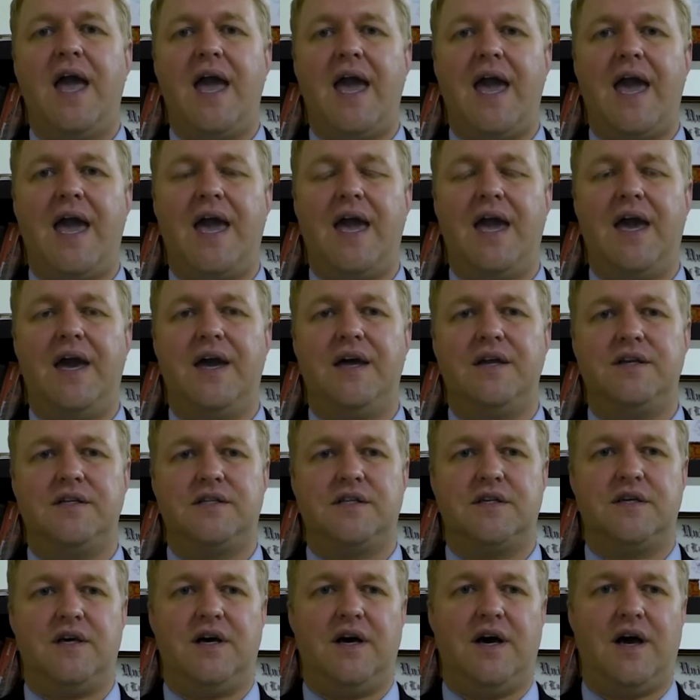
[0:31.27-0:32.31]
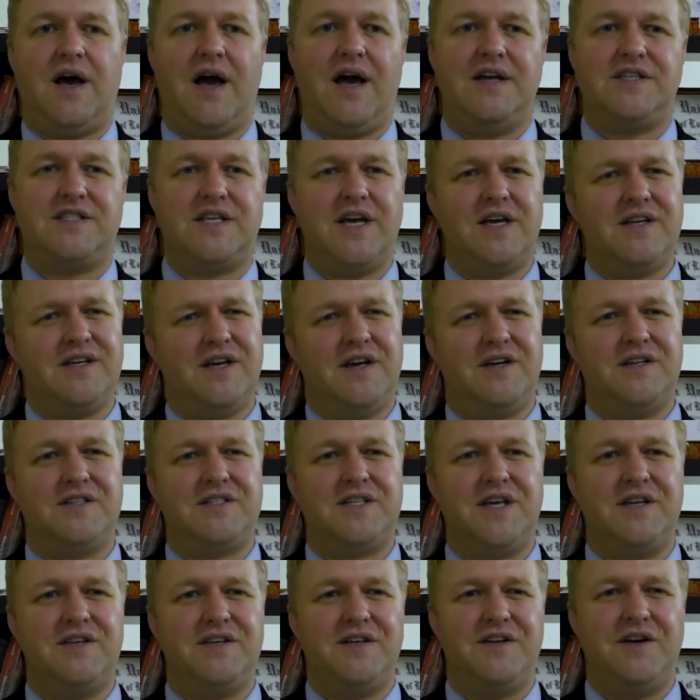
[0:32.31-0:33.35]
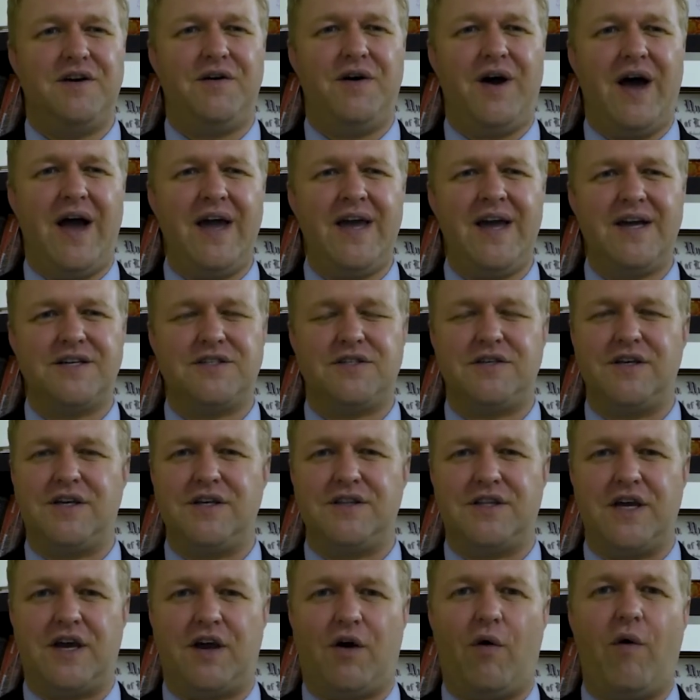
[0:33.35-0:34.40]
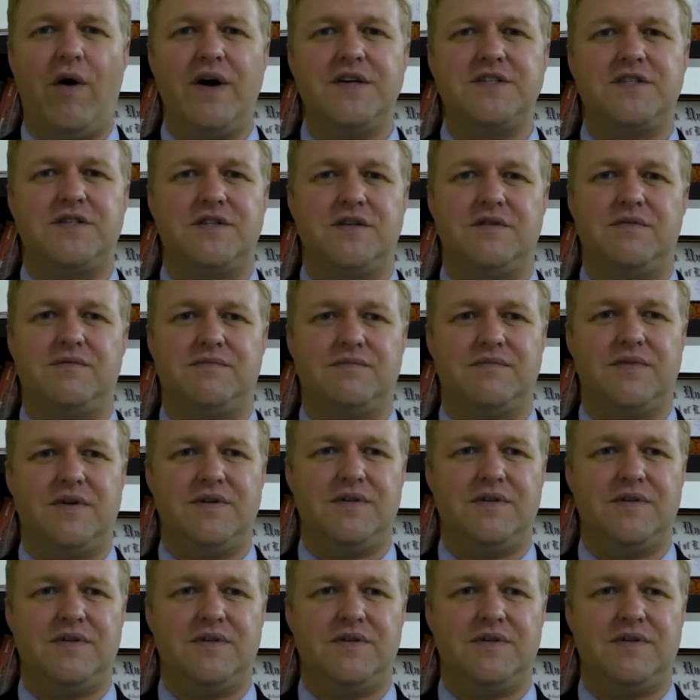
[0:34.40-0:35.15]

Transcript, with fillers: and I sat down and said, you know, I actually get that question,